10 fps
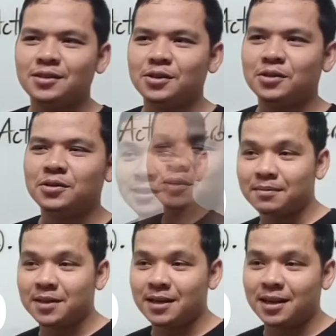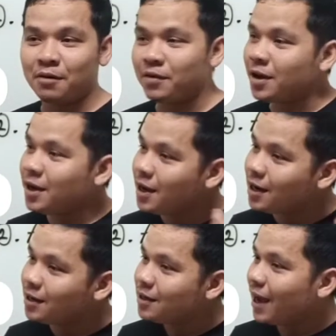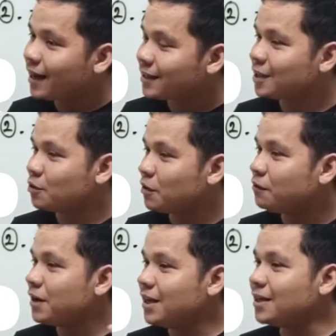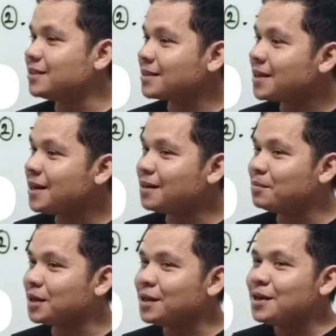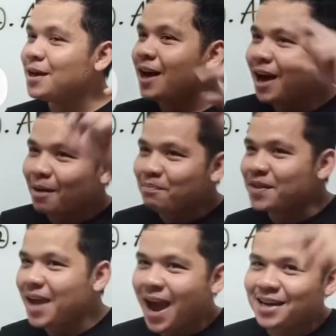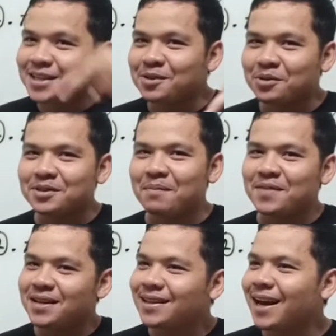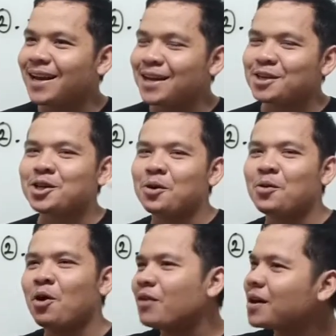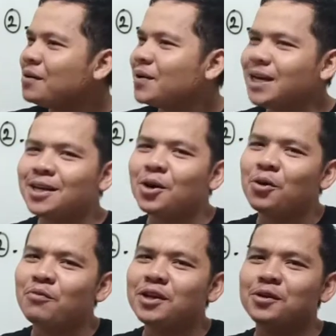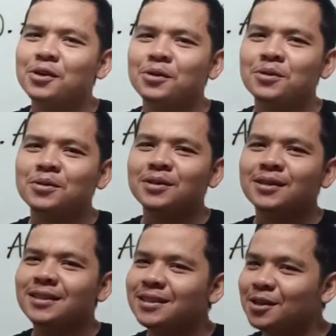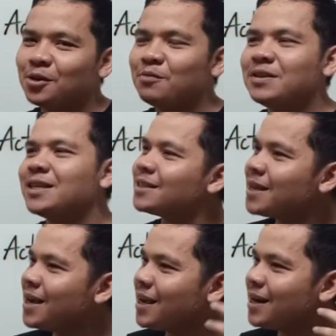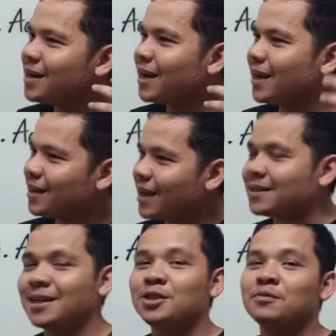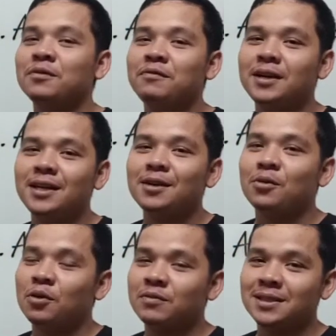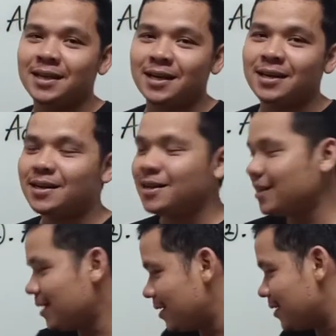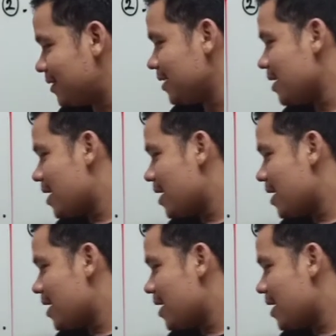you know, something that we hear, attach our feeling, just hearing, but the action or something that show our hearing, no, we don't know, you know, we just hear and then attach our feeling or our saying, like this.